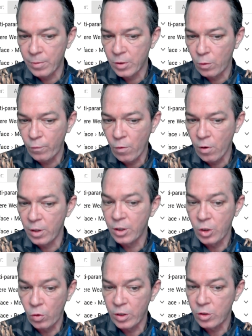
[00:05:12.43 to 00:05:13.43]
But so far, it's
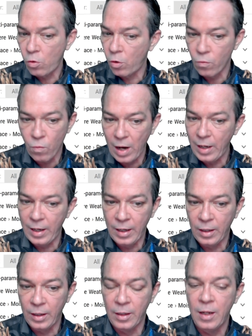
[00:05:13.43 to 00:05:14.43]
showing it's going right
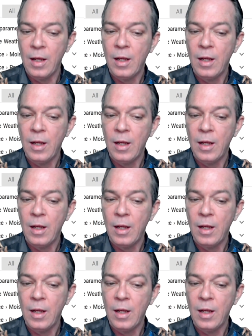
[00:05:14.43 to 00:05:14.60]
inland,